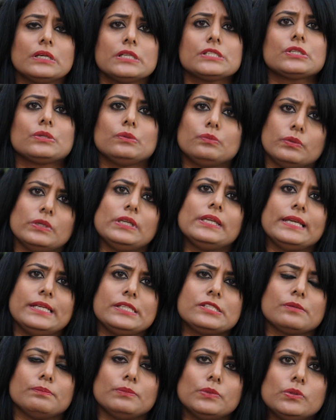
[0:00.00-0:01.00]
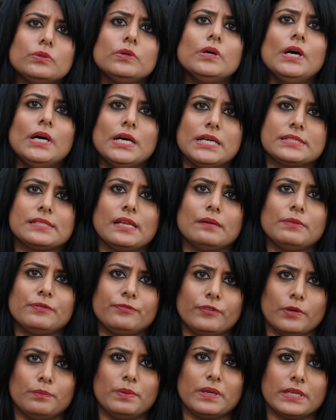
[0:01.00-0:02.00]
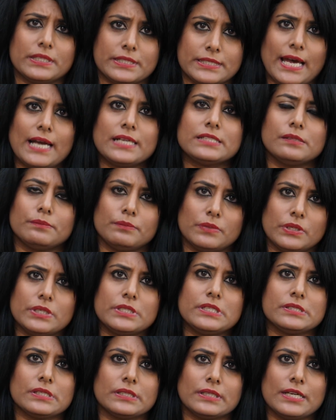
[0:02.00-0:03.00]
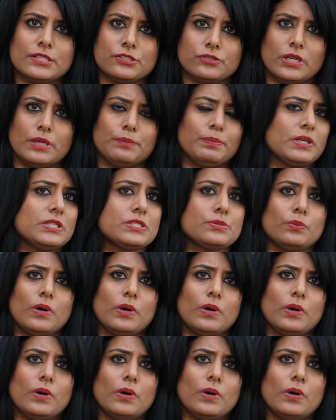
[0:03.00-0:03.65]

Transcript: article will lead to more Islamophobic attacks and murders on our street because